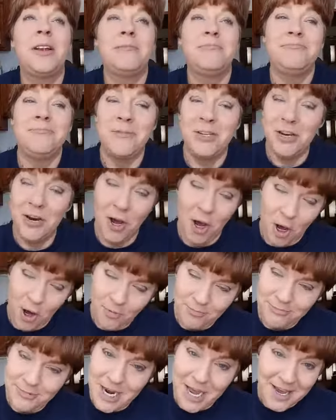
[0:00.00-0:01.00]

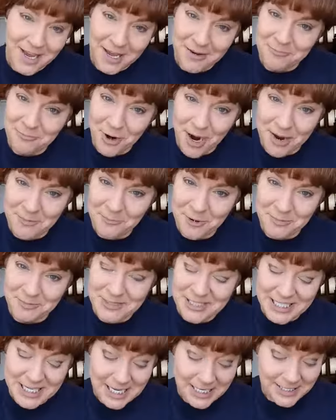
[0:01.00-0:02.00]
Nope, not getting prime rib
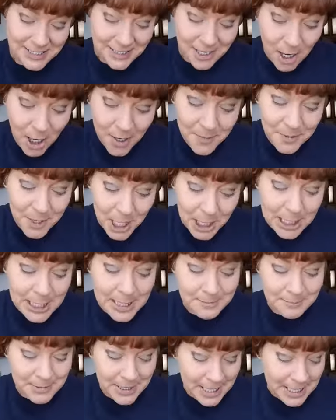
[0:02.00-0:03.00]
today. Sorry,
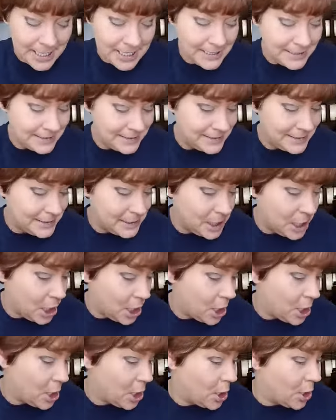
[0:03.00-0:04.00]
Pumpkin, but
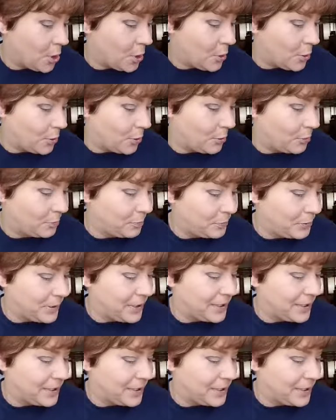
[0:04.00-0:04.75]
nope.